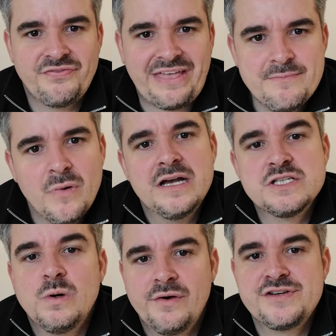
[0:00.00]
They might
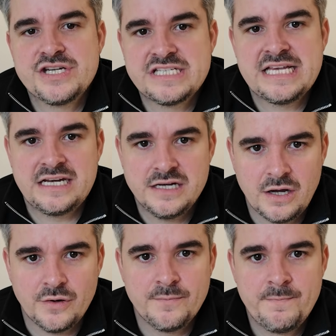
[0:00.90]
as well have just said
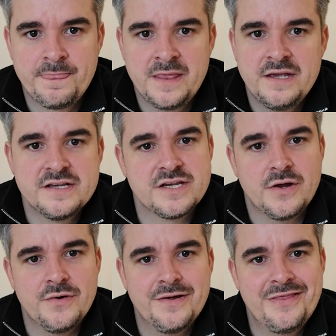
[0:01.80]
no.
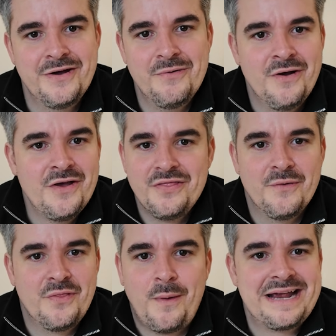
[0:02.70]
So
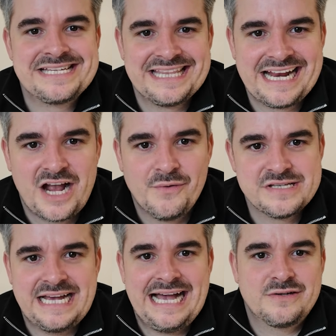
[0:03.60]
the way to then go on
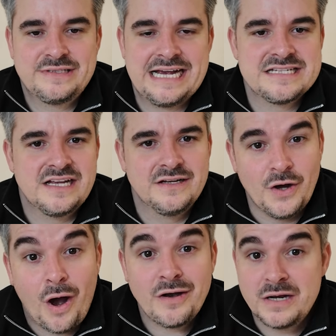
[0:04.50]
to handle that is, look,
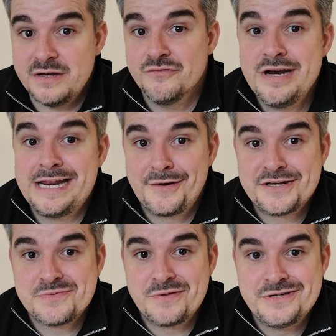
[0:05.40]
I'm going to be really
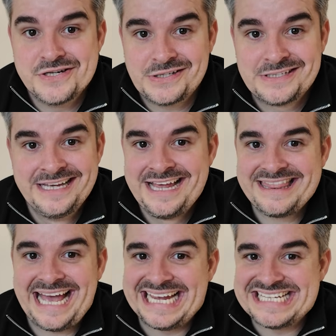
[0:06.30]
honest with you, John.
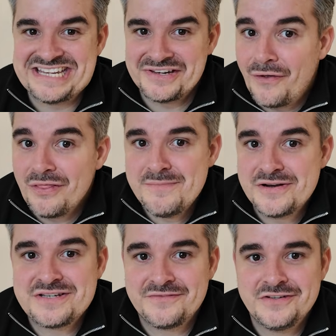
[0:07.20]
That is not the
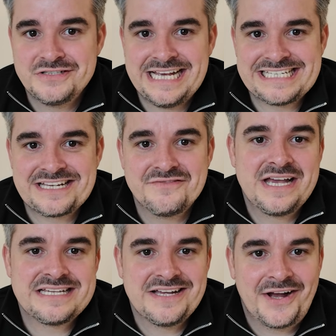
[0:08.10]
most enthusiastic of
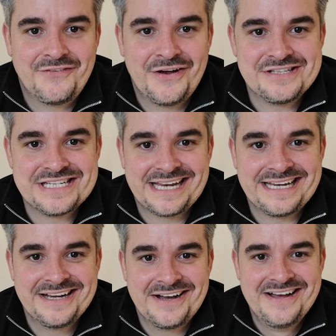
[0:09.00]
yes that I've heard
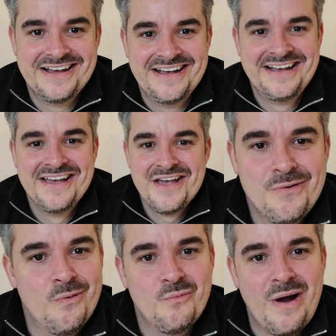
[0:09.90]
today.
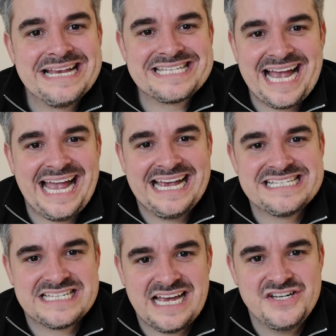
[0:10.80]
Where's that
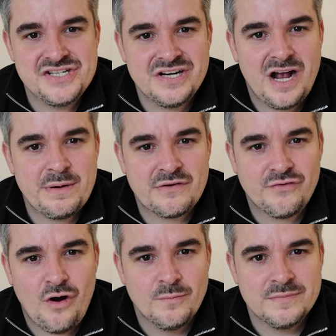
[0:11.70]
hesitation coming
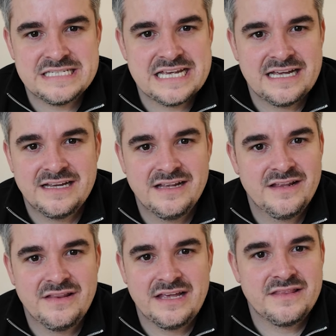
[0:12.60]
from? Is
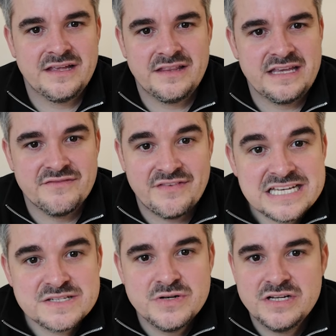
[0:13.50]
it the
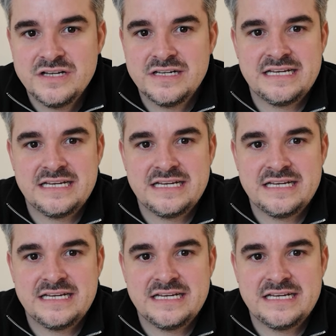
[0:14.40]
investment?